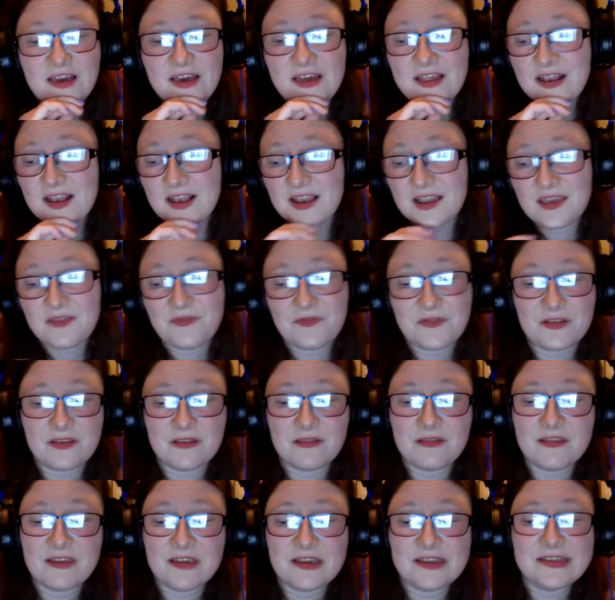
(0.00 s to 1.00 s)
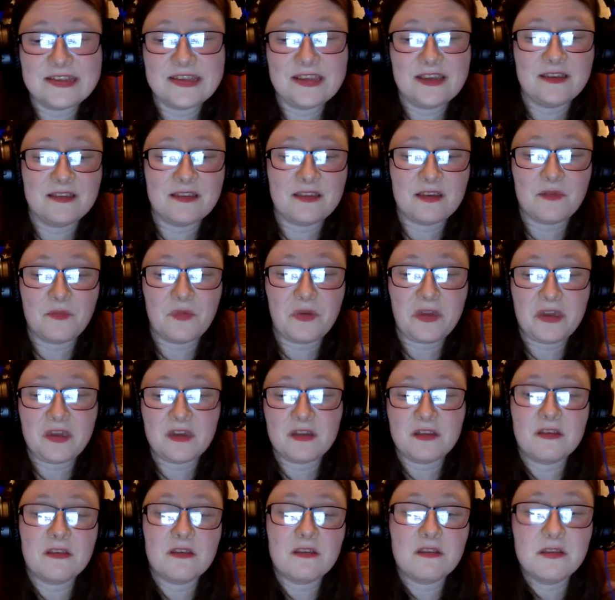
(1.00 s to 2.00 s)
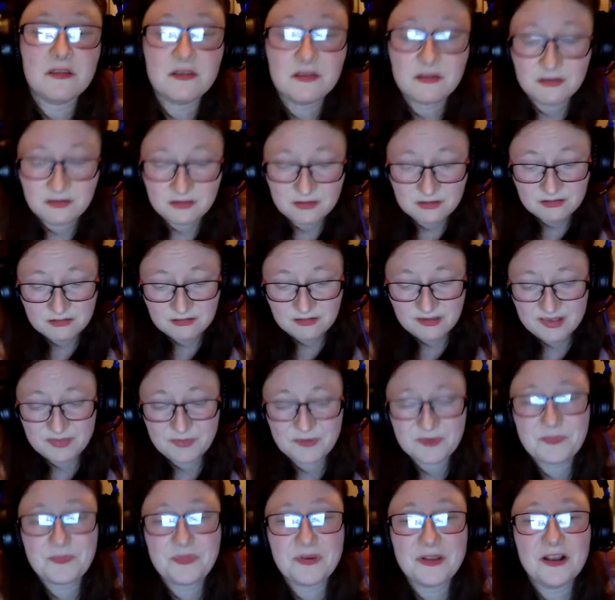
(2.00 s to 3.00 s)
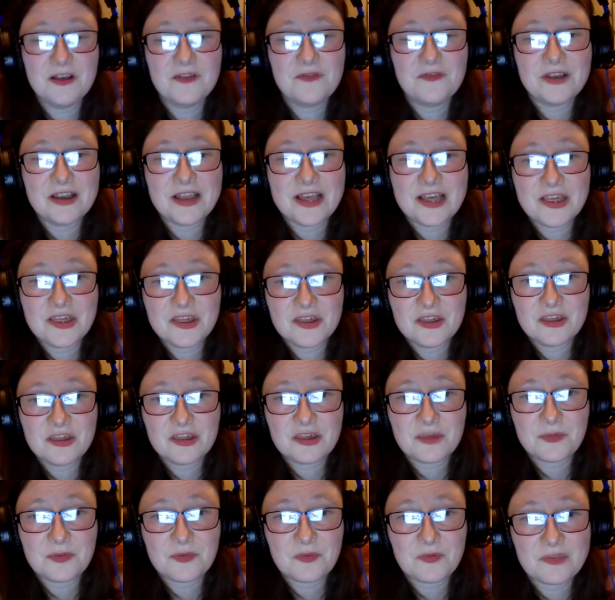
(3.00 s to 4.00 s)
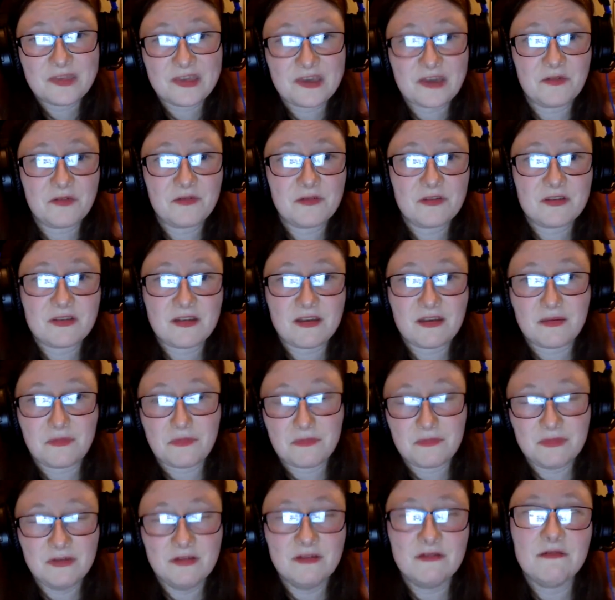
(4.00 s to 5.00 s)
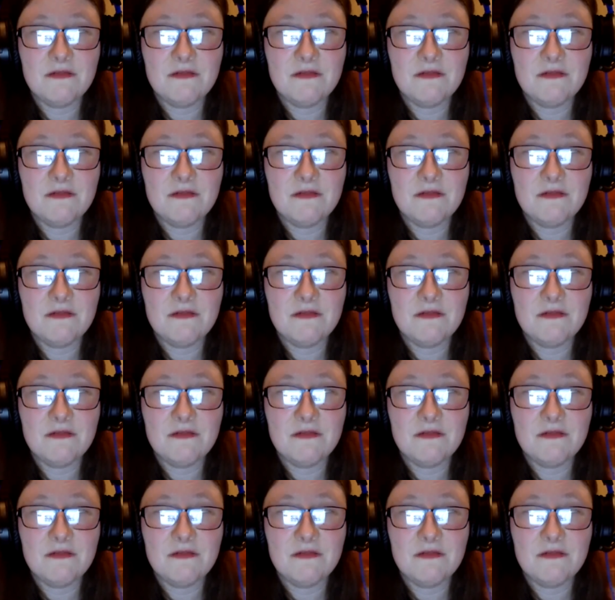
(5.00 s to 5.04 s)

to handle, even the idea that we can, I suppose, build relationships without, um,